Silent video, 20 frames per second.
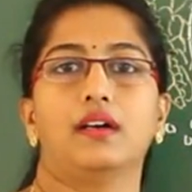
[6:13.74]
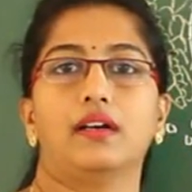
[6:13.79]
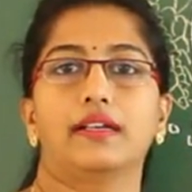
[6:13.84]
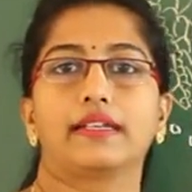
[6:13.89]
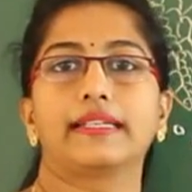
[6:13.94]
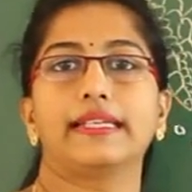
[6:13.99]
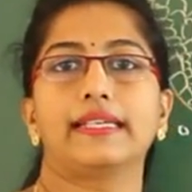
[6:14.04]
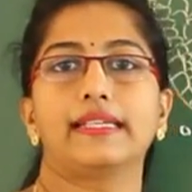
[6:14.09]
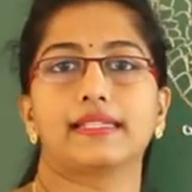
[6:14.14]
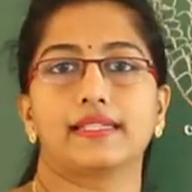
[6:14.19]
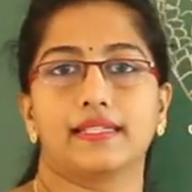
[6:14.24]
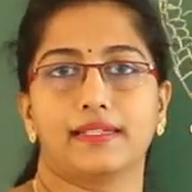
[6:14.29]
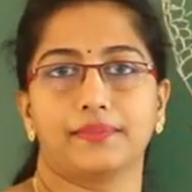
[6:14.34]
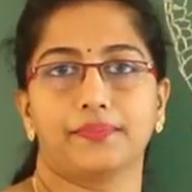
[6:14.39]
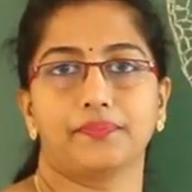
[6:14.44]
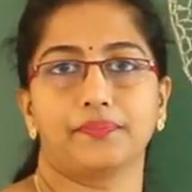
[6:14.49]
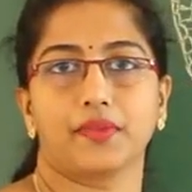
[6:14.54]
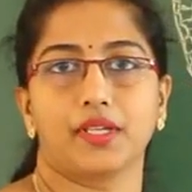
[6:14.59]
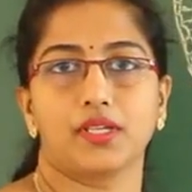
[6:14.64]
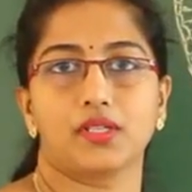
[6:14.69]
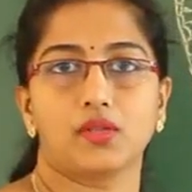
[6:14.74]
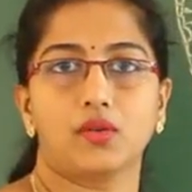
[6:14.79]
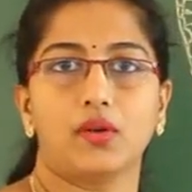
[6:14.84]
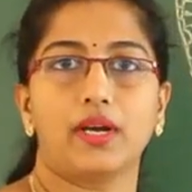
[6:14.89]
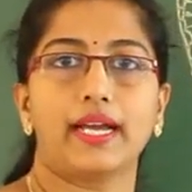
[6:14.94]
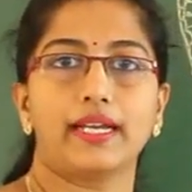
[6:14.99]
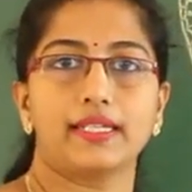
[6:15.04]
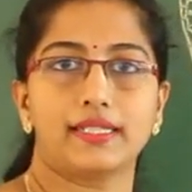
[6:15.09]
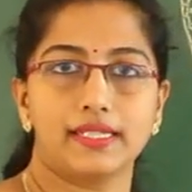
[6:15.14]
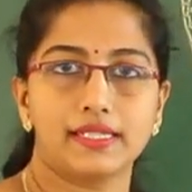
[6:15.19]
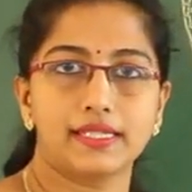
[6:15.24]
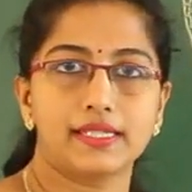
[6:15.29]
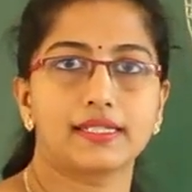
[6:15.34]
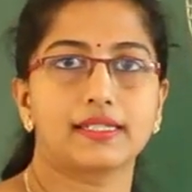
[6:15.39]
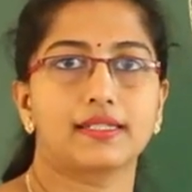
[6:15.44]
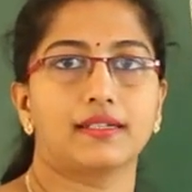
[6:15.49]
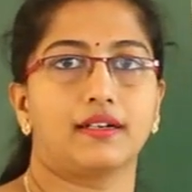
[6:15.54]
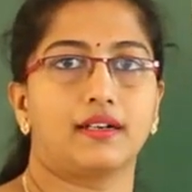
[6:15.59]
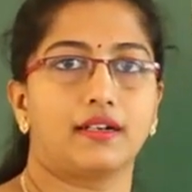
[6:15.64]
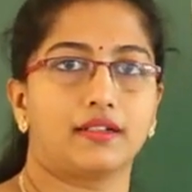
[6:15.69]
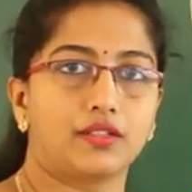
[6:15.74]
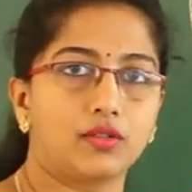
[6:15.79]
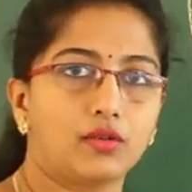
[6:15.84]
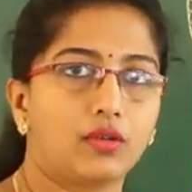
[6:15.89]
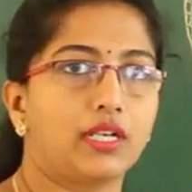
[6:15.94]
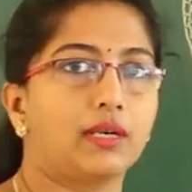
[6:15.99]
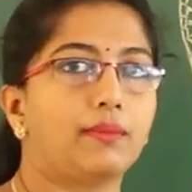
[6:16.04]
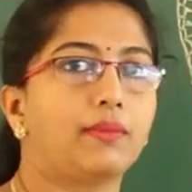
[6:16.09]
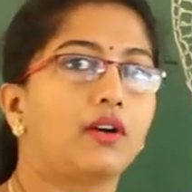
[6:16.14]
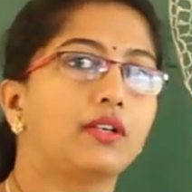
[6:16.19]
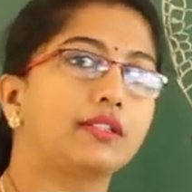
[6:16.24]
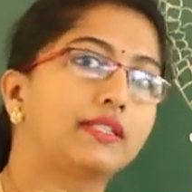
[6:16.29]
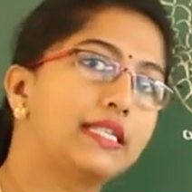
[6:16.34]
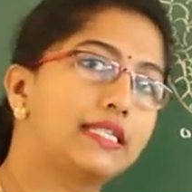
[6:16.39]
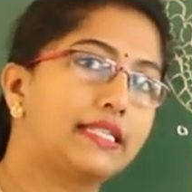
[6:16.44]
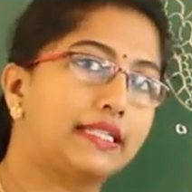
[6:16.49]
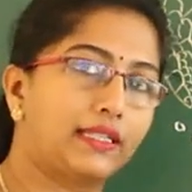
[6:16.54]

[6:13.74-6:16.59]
reason? So, I just told about this